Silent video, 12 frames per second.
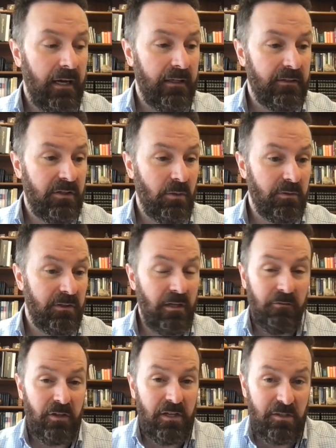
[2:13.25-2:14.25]
So we'll see
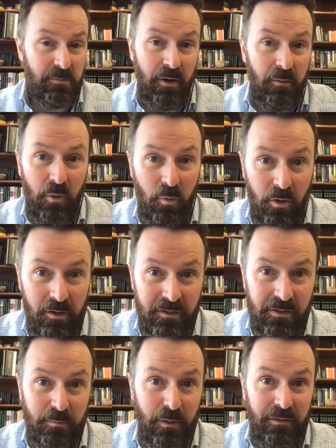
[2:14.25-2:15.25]
if the experiment
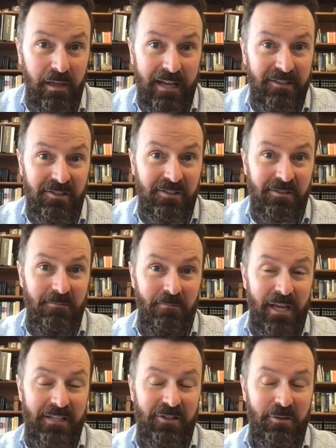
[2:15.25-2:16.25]
works, but that's
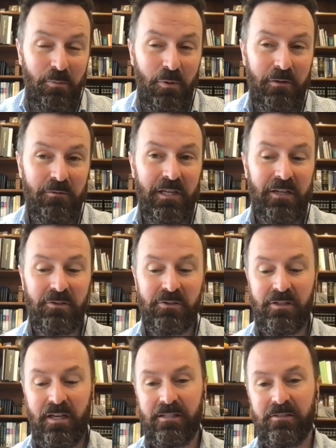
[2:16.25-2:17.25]
the point of the
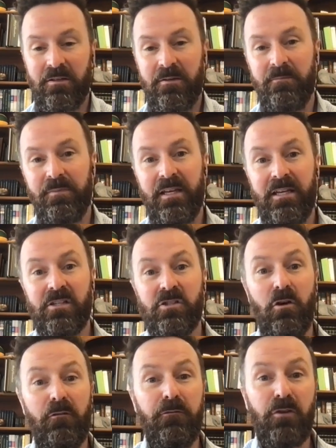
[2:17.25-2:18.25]
exercise.
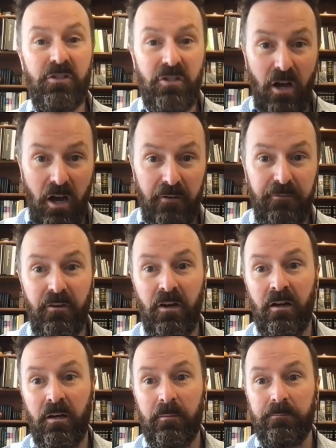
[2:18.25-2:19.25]
So first off,
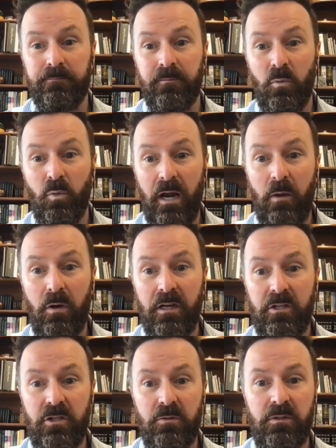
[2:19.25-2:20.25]
what I wanted
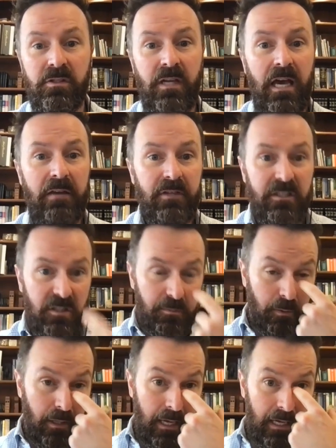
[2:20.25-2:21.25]
to do is kind of
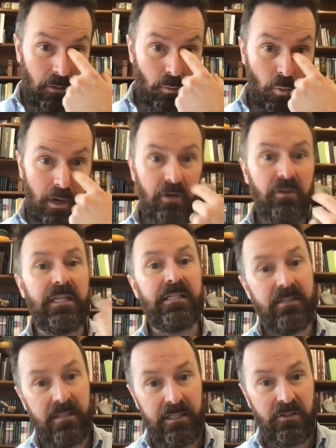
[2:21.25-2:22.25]
explain where
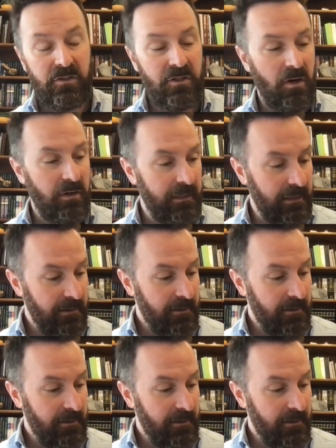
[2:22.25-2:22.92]
these things started.